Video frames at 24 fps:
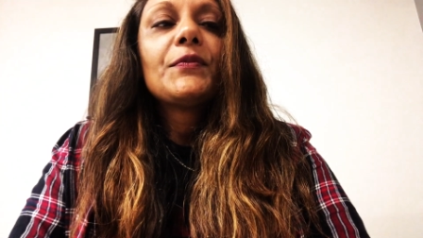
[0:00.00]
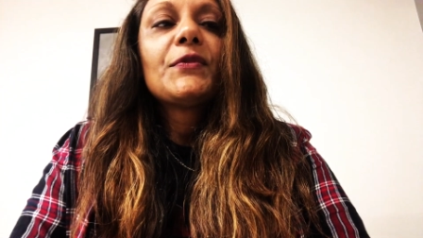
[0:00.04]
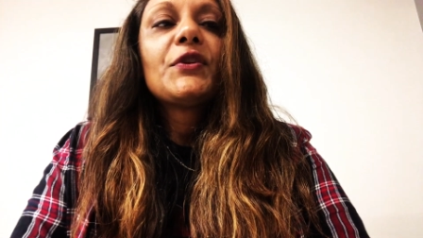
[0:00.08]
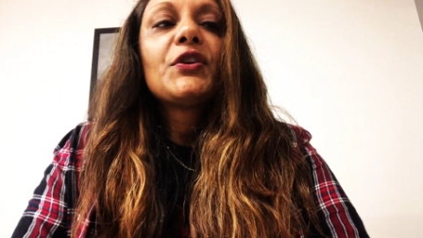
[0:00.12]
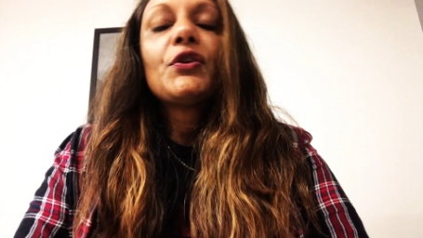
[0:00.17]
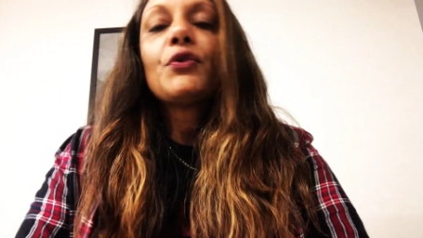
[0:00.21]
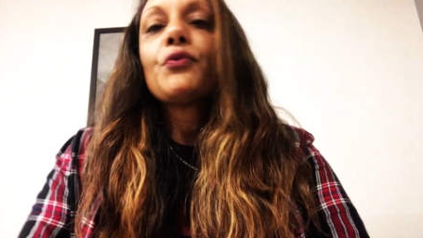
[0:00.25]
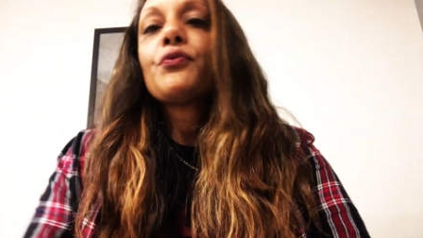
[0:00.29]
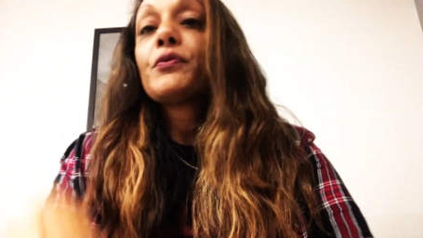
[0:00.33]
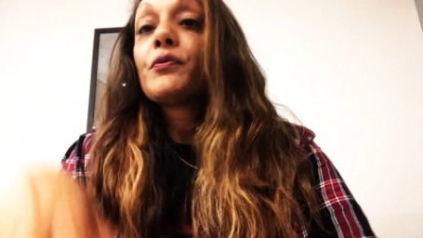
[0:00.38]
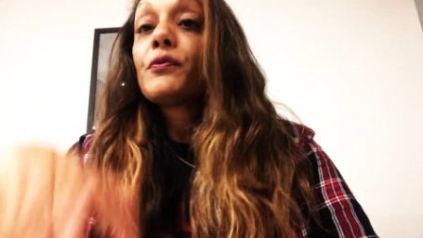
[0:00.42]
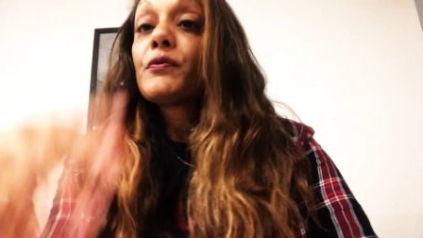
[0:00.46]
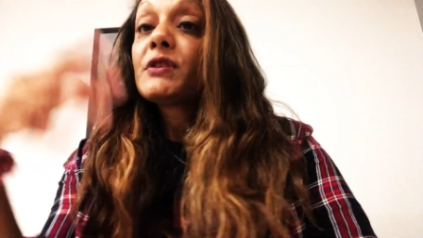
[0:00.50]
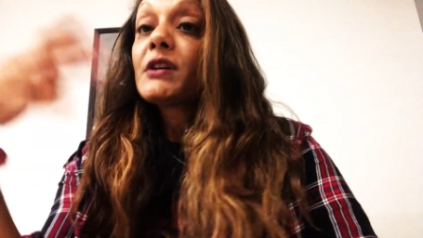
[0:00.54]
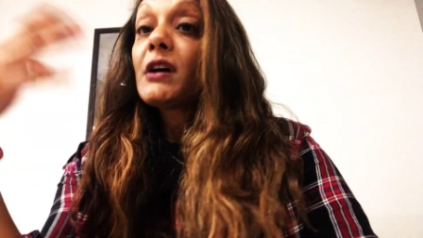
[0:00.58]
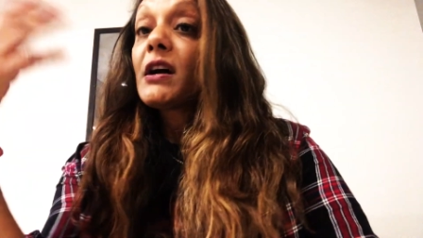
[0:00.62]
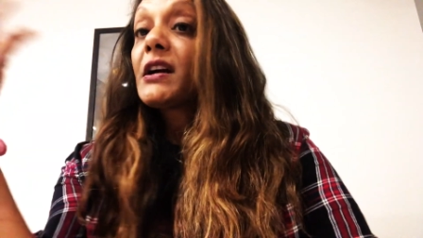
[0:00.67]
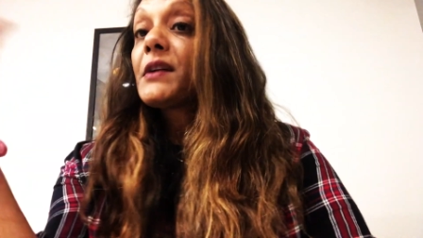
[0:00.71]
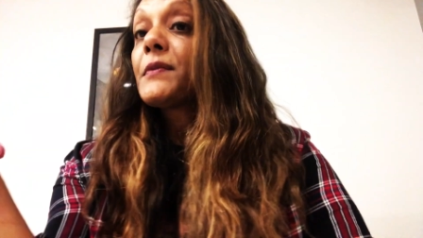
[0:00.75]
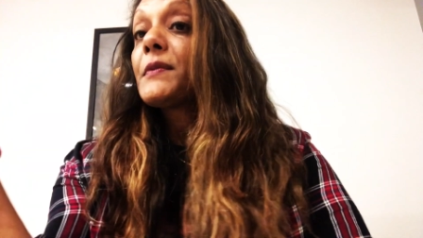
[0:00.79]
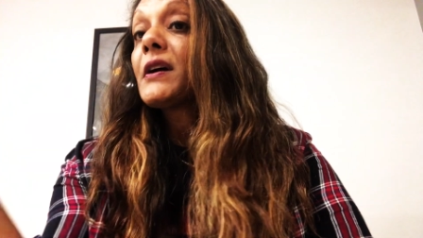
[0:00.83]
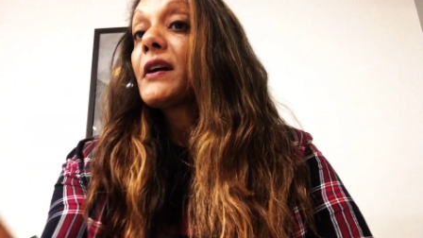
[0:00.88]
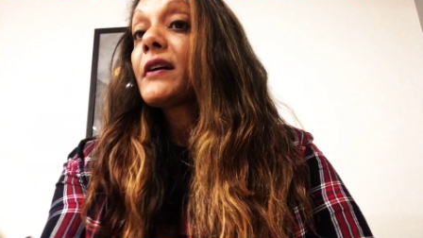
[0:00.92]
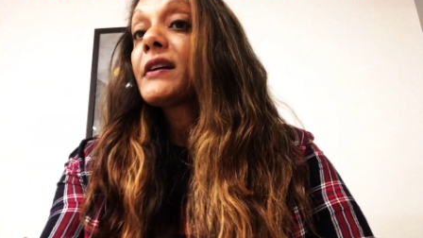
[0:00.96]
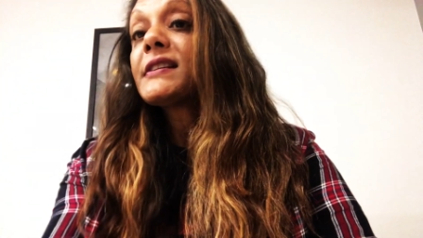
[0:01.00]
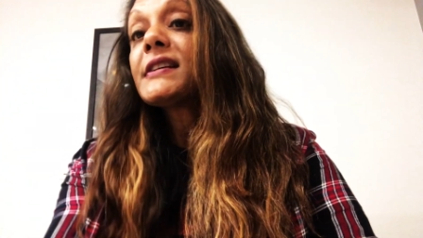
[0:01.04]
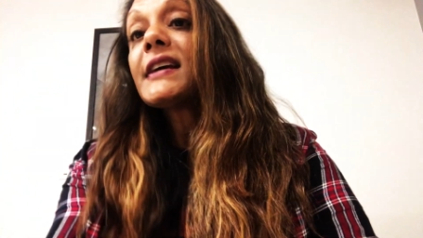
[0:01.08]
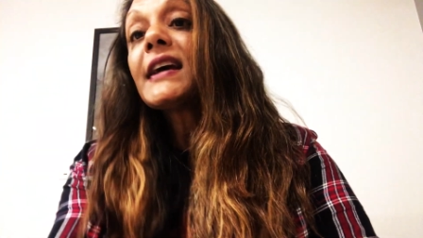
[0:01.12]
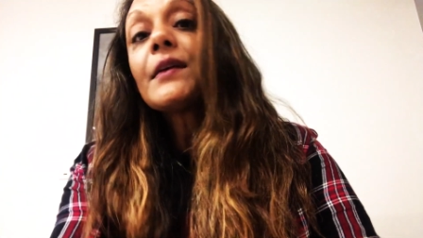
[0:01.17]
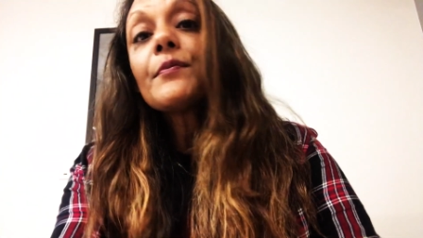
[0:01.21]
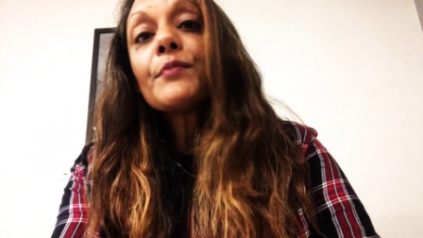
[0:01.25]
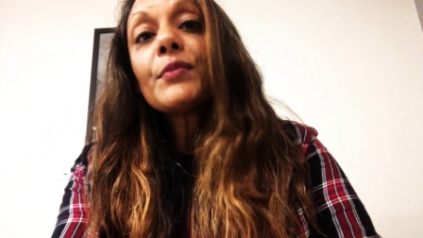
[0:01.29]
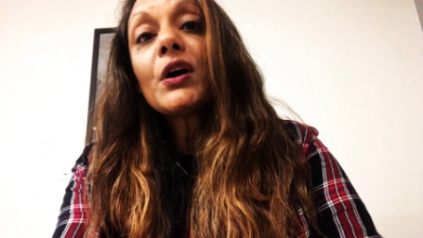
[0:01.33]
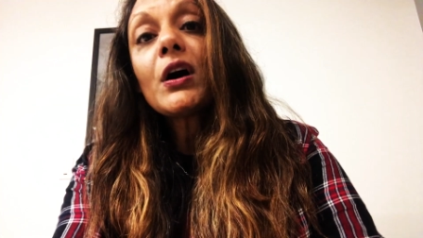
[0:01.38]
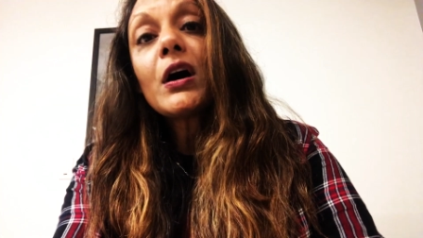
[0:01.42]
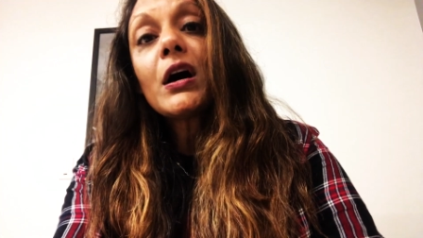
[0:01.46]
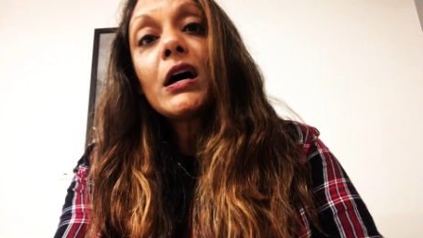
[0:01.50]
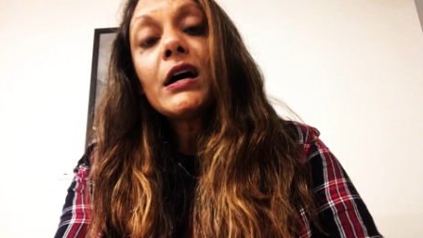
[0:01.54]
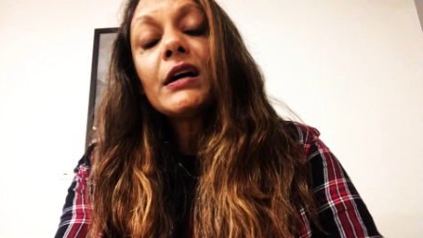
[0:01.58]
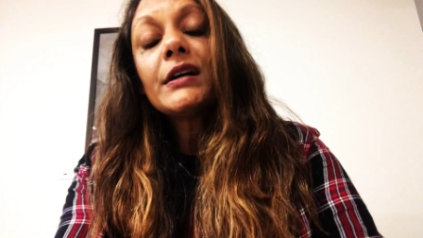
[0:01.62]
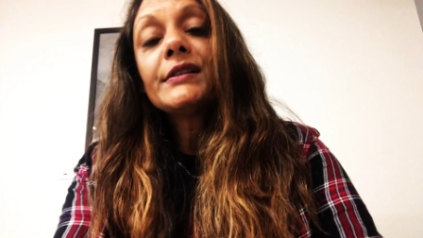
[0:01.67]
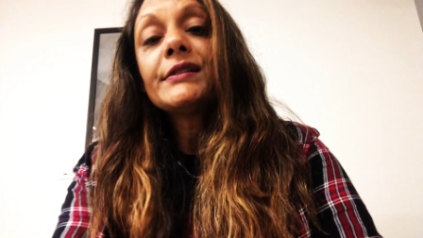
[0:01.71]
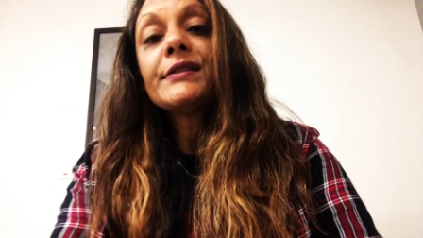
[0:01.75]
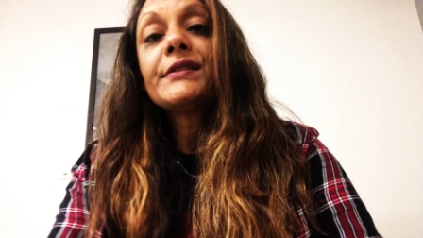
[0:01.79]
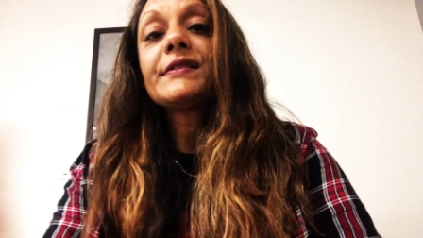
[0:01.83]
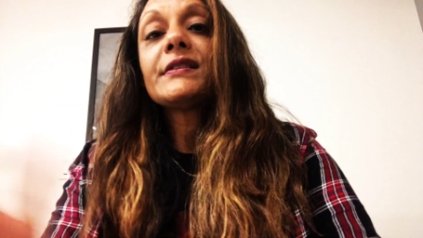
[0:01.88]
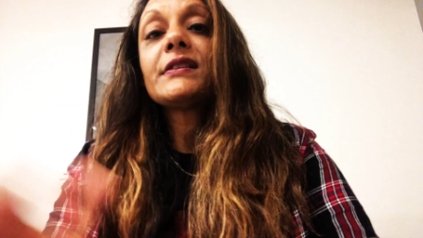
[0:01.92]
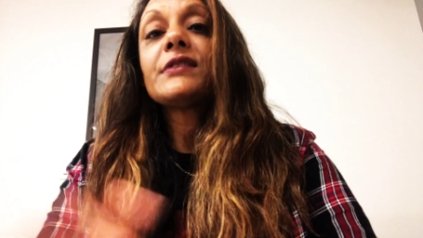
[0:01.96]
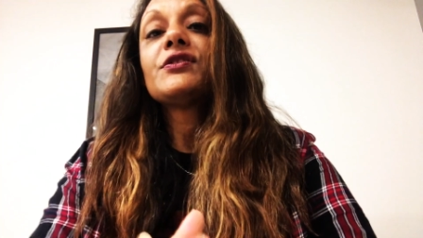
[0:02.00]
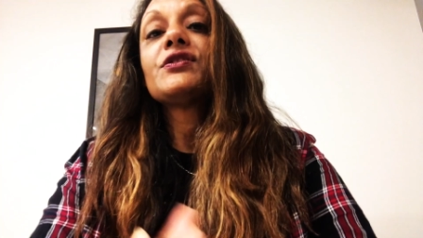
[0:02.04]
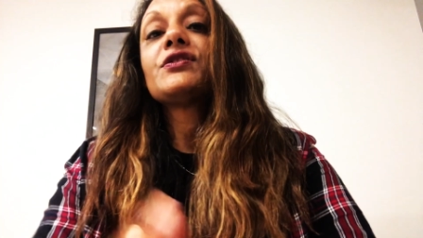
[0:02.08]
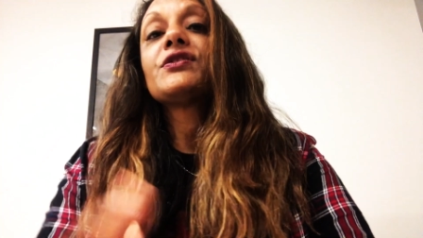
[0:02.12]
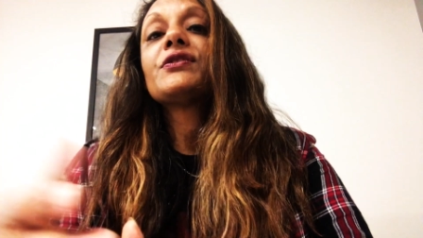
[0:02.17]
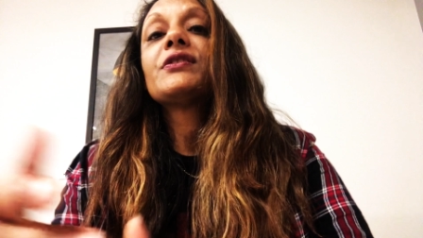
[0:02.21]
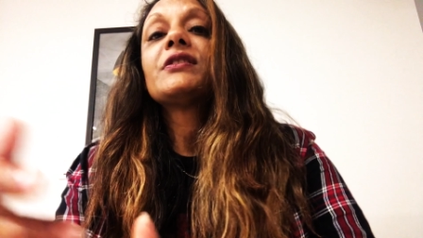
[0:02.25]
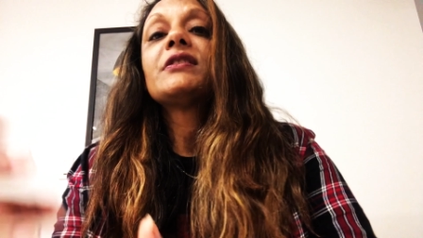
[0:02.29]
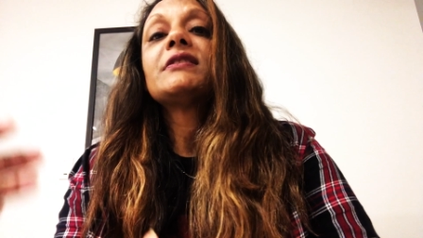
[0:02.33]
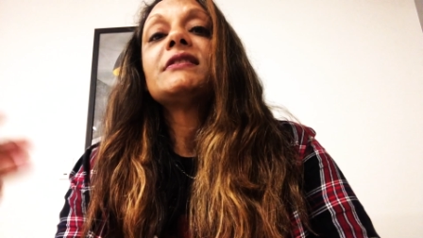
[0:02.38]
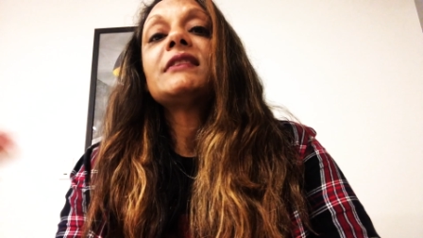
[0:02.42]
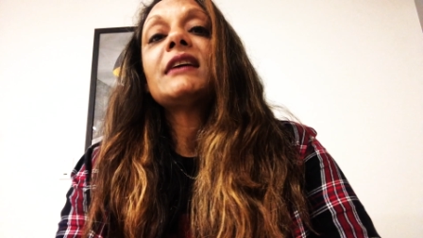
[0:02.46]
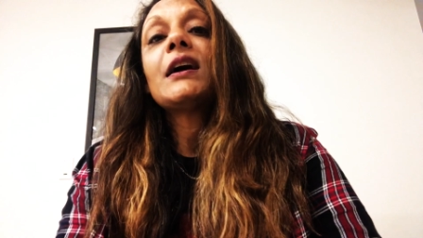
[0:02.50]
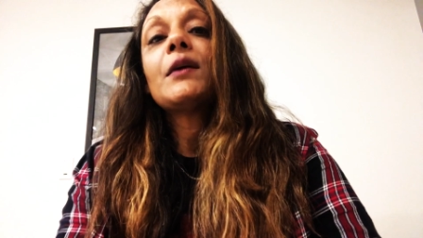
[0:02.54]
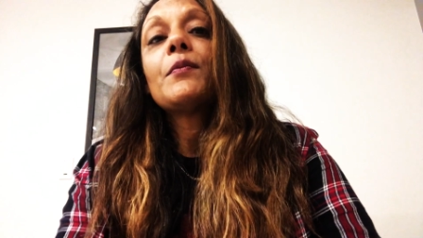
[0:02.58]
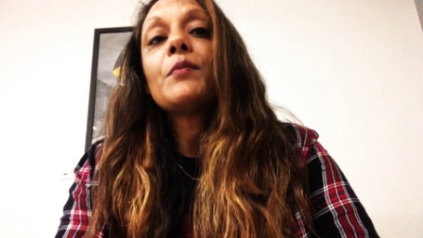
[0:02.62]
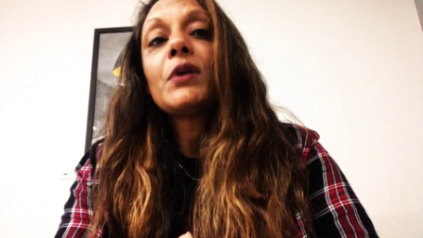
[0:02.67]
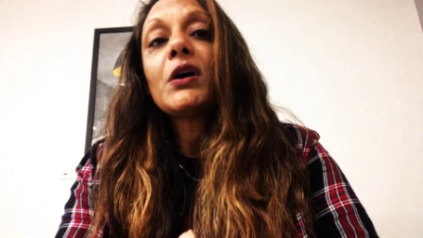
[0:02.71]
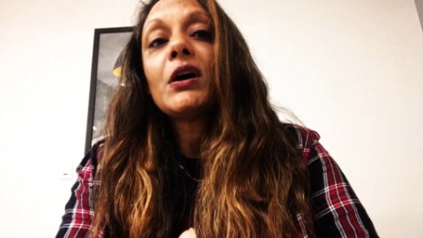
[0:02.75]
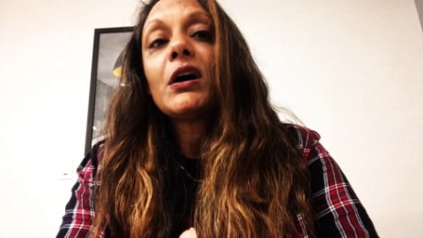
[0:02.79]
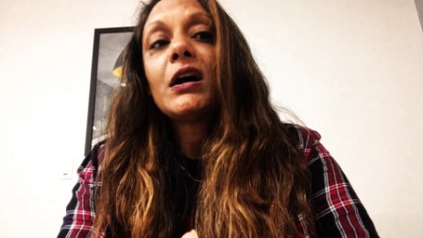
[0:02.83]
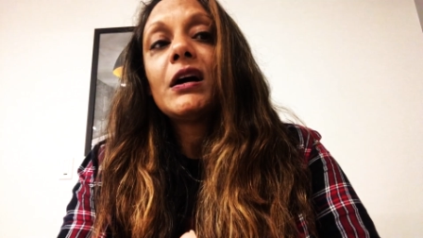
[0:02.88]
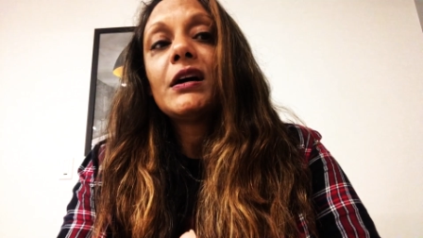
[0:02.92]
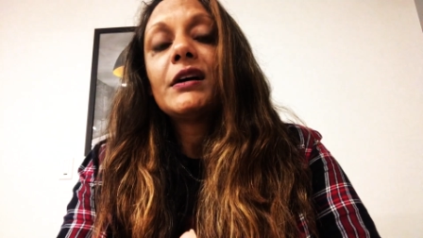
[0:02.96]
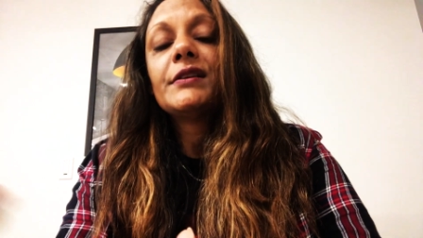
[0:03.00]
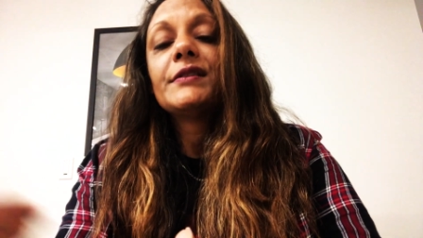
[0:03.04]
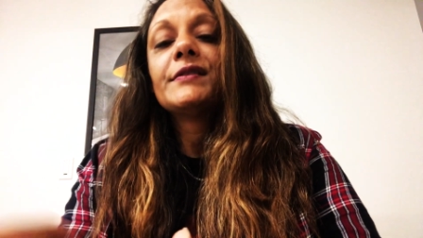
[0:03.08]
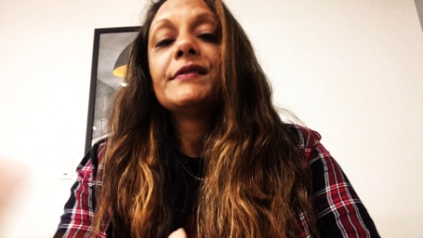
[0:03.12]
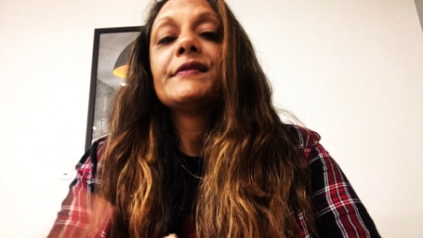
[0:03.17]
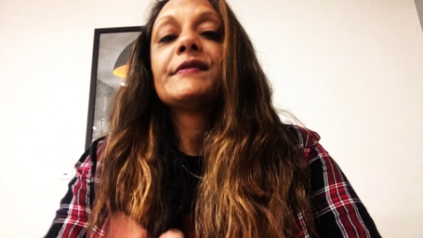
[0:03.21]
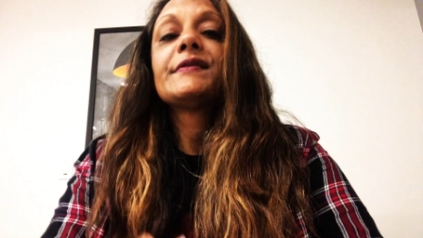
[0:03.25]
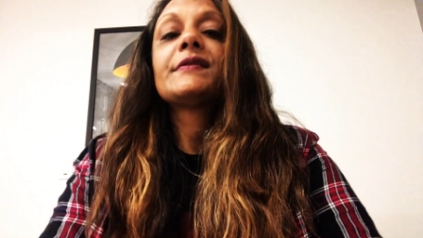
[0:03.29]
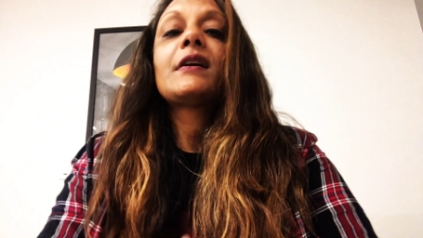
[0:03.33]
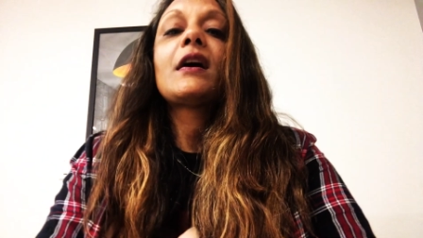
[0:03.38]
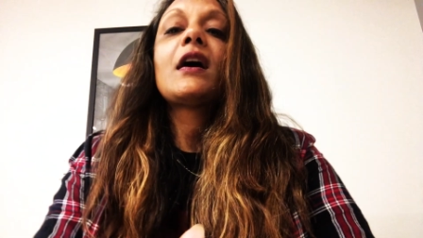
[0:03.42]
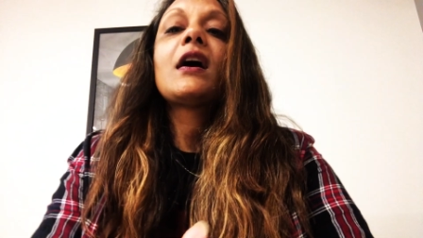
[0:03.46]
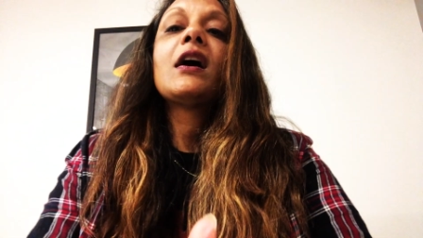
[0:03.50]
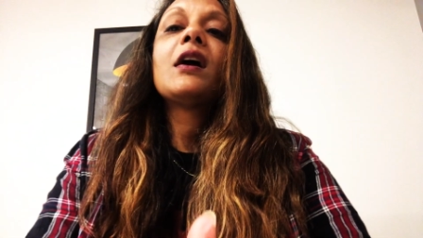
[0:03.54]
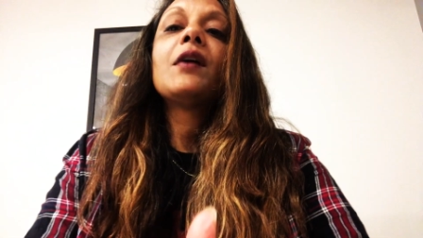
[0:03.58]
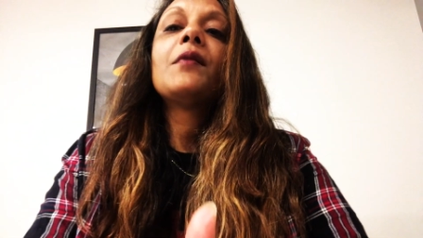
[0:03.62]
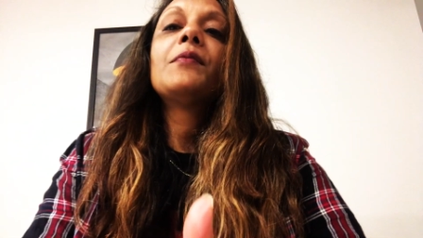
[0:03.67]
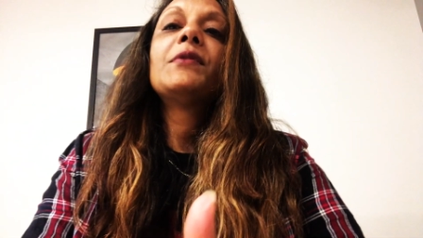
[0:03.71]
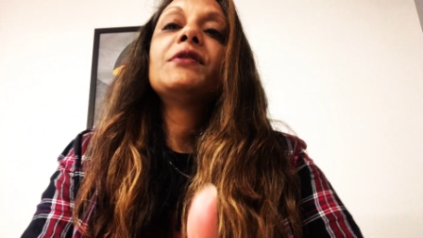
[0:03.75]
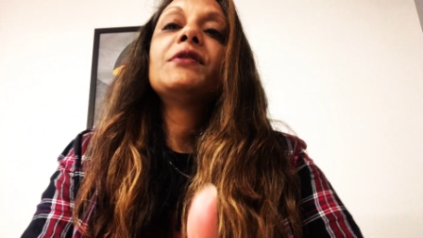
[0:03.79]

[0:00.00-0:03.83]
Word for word: you know, we were talking about tampons, inserting tampons, um,